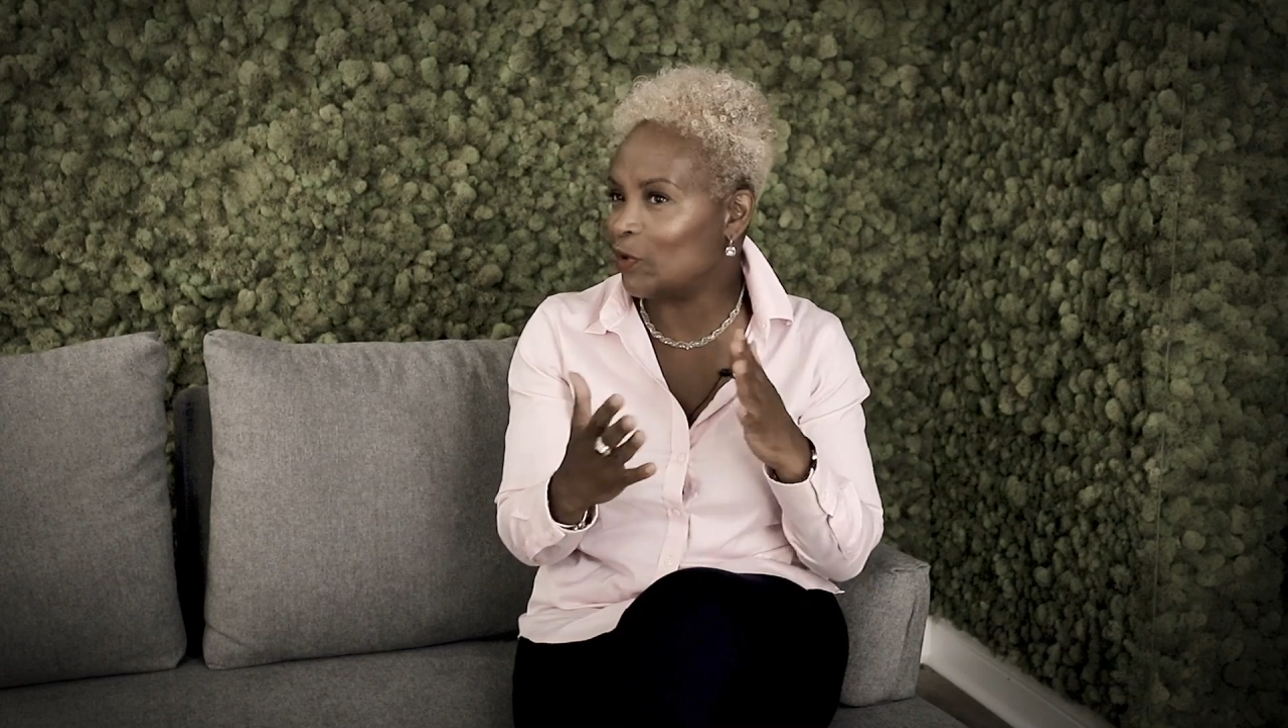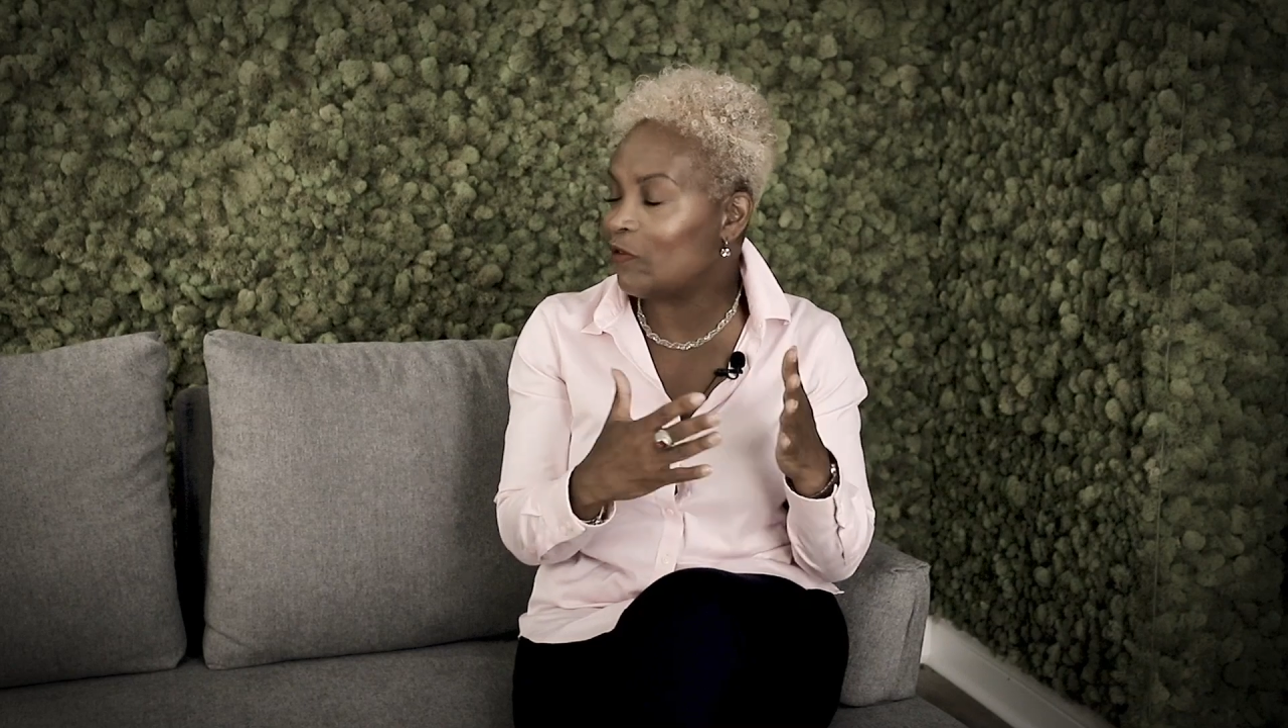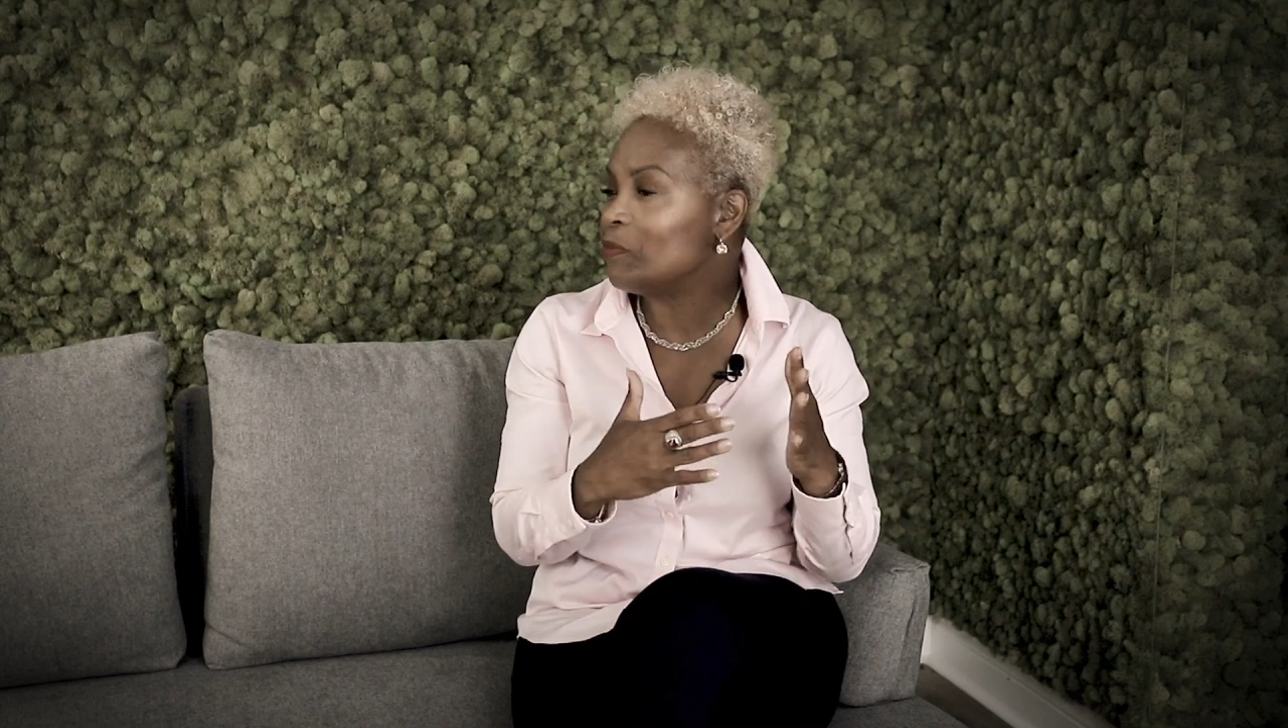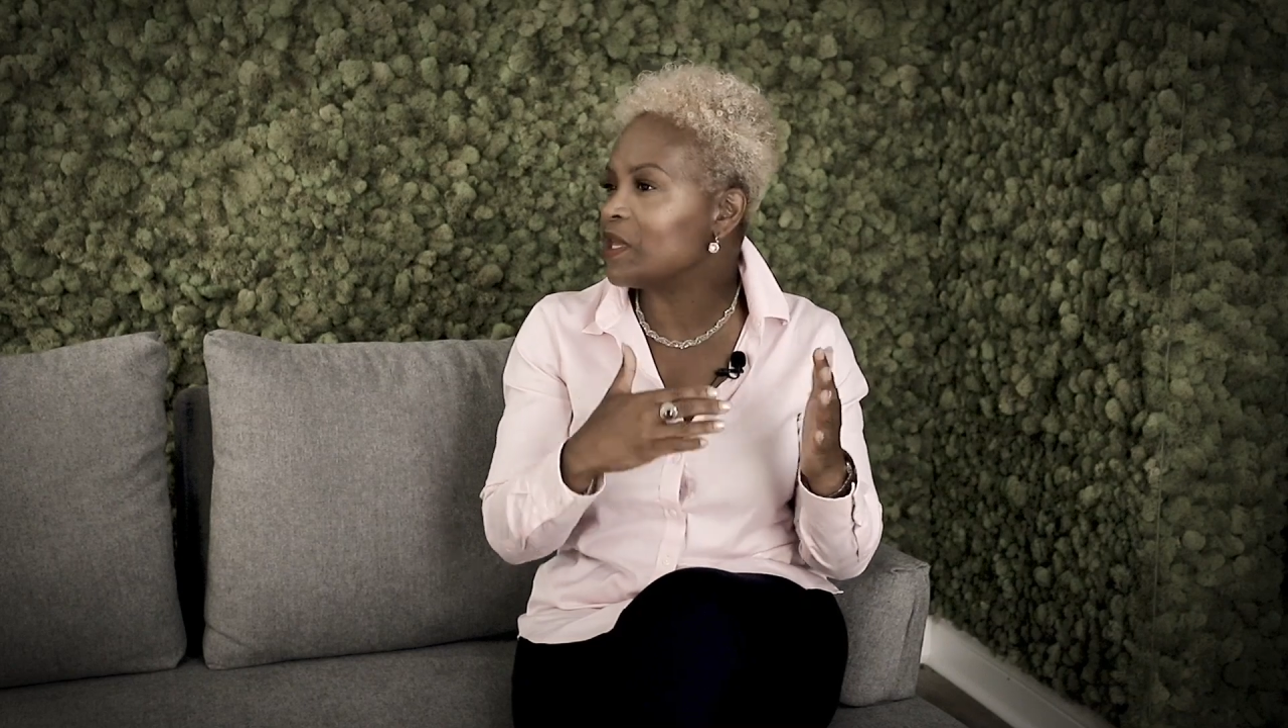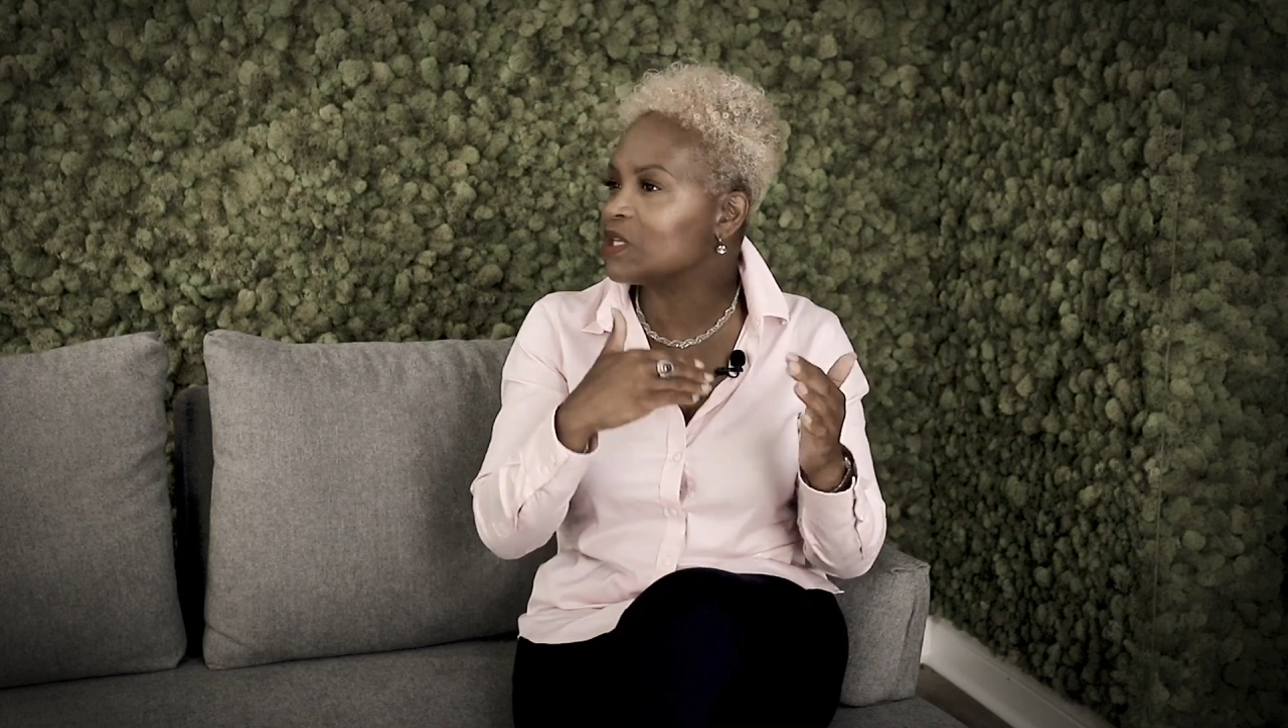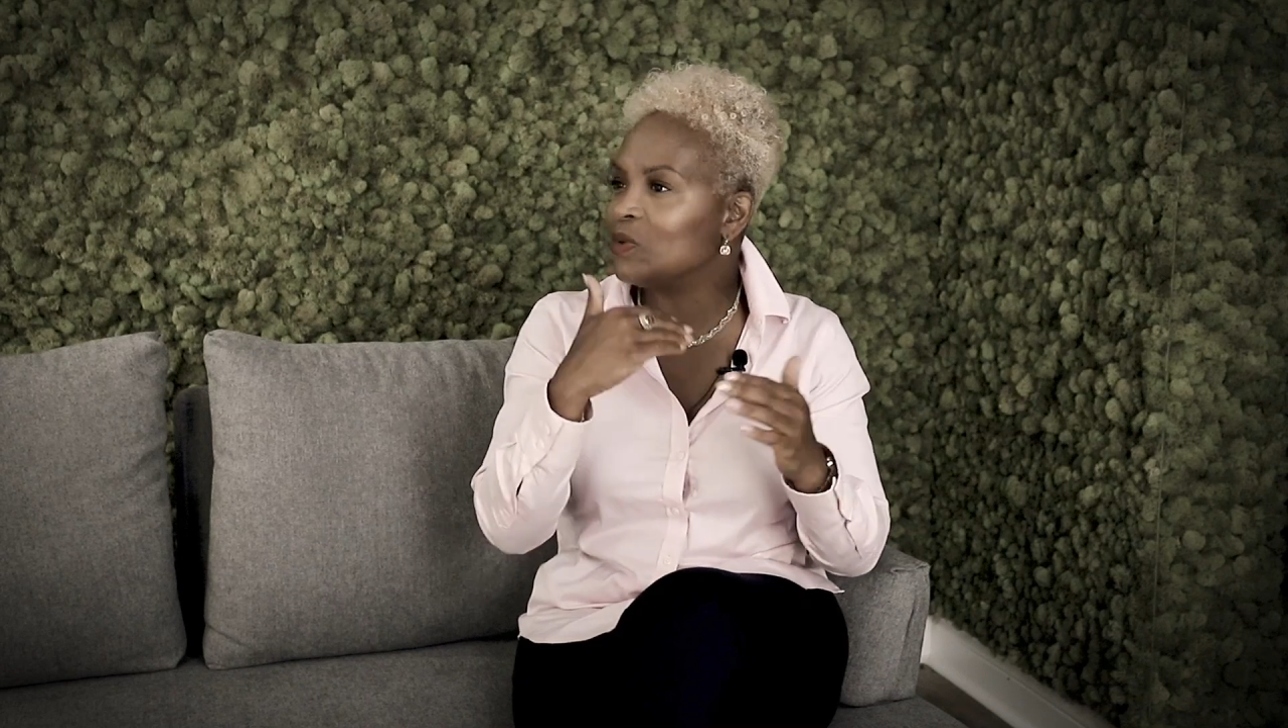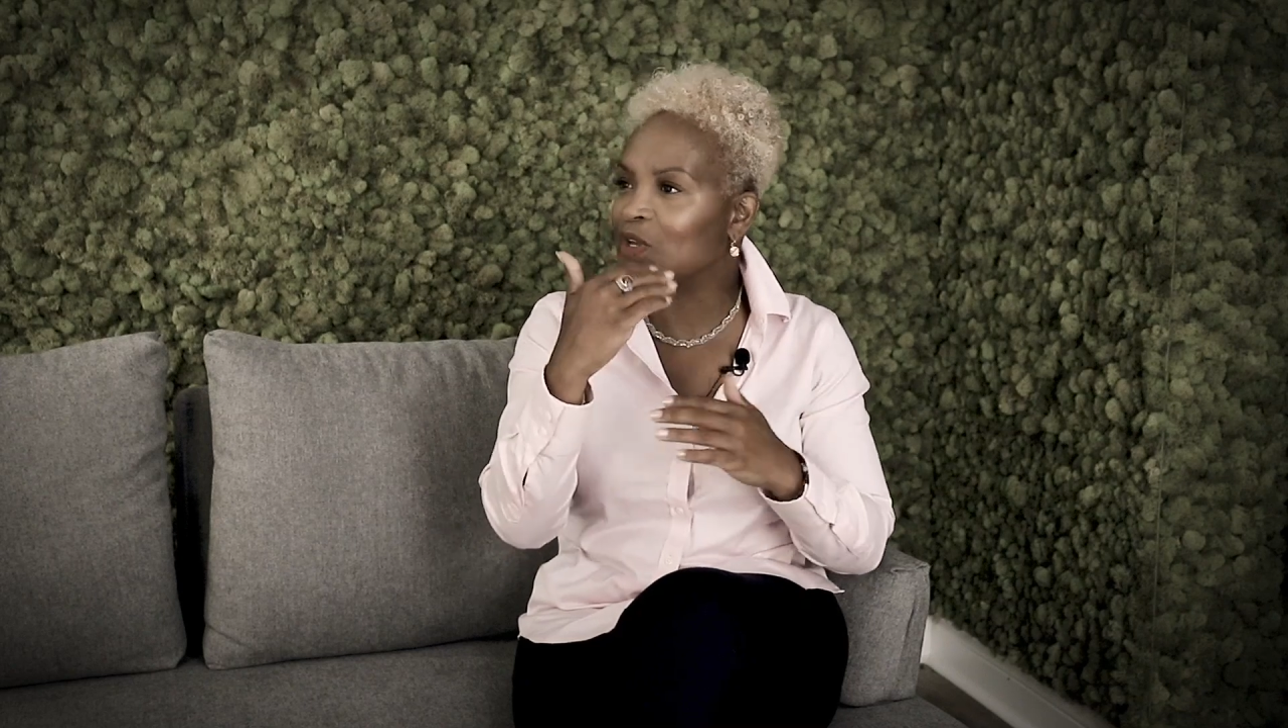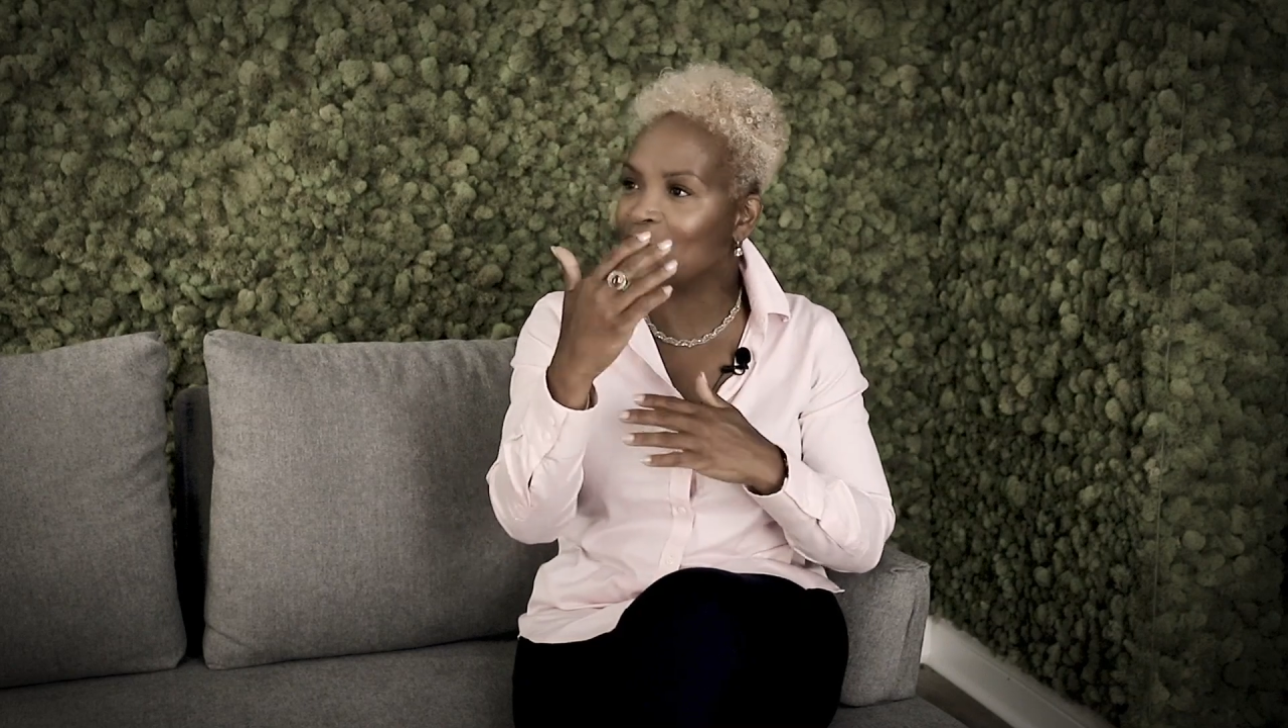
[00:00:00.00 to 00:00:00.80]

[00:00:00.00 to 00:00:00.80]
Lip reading: beautiful because we